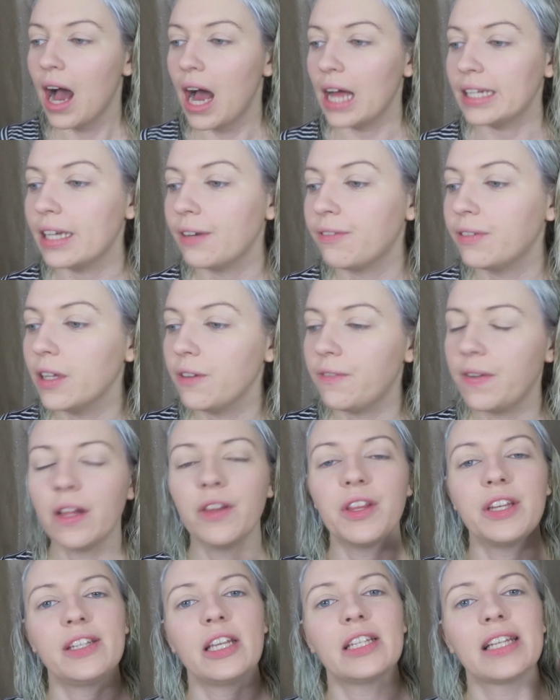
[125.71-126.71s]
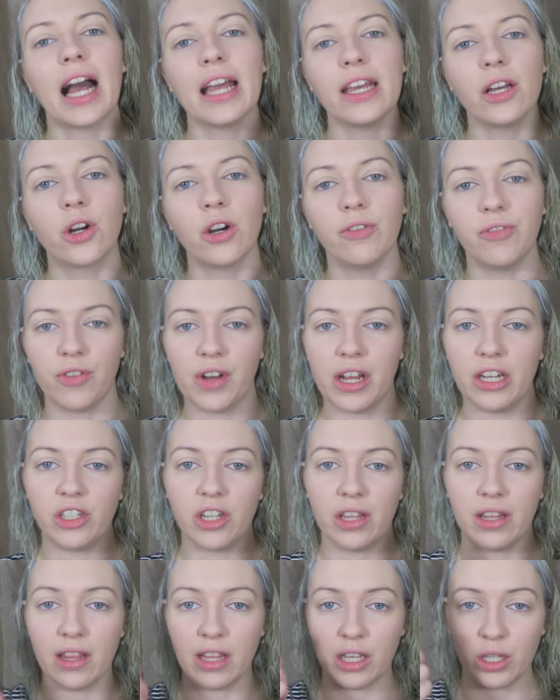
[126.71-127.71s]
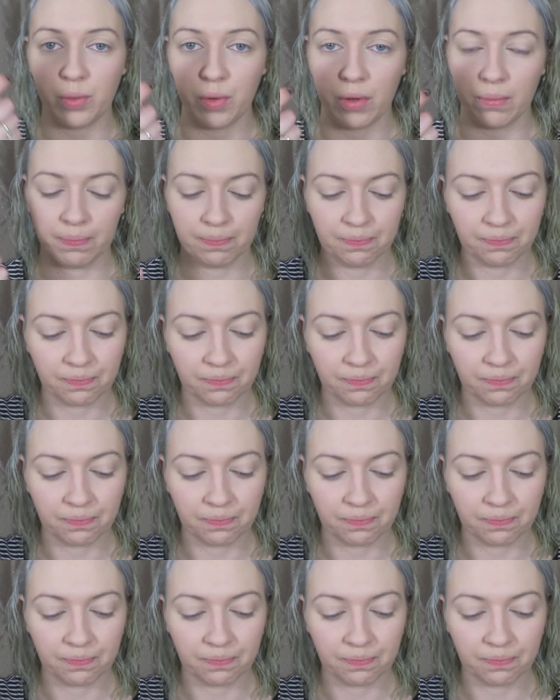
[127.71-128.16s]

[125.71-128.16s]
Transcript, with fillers: I definitely feel this is higher coverage than this one